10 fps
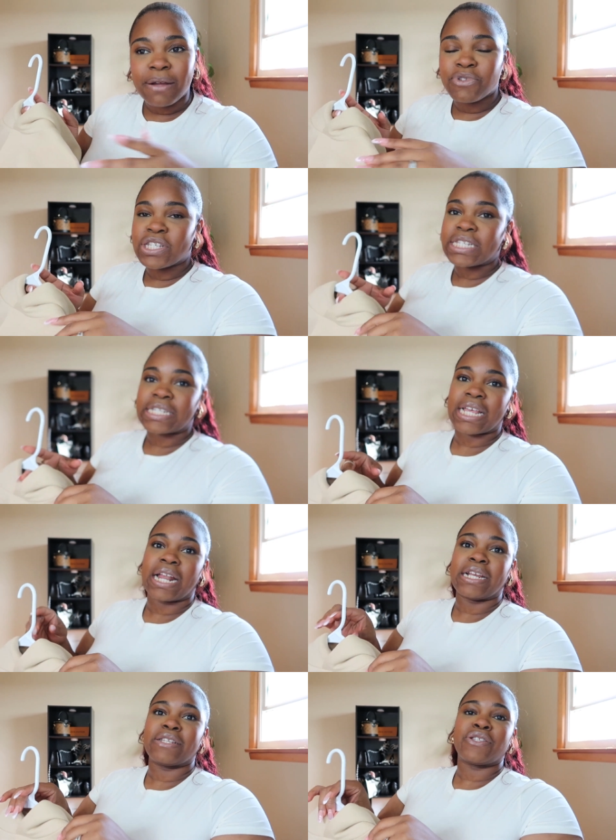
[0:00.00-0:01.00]
I'm just
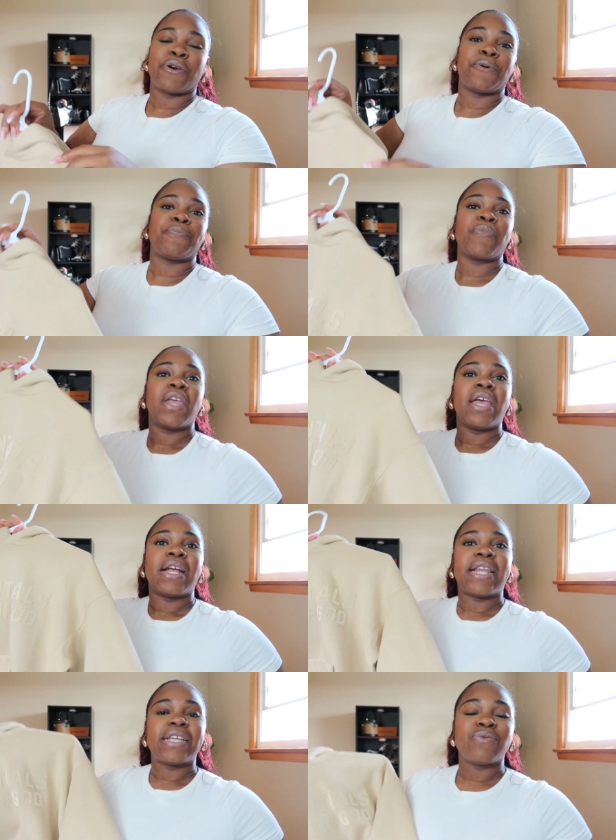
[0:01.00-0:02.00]
excited. So
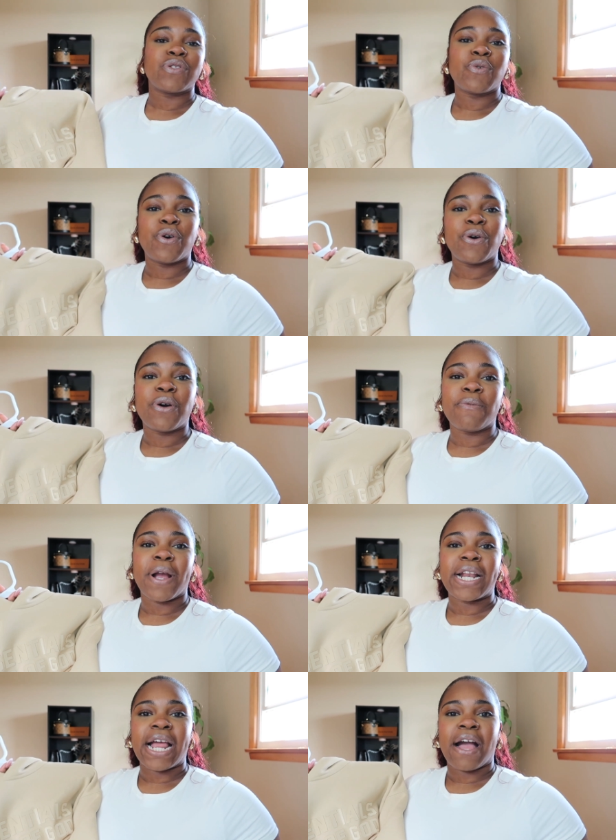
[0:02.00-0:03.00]
that's what's going on
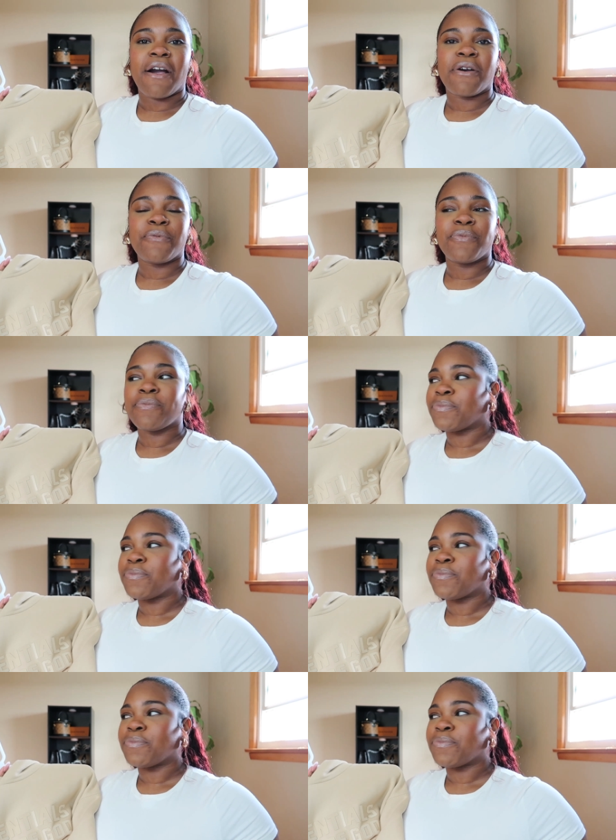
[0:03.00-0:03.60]
right now.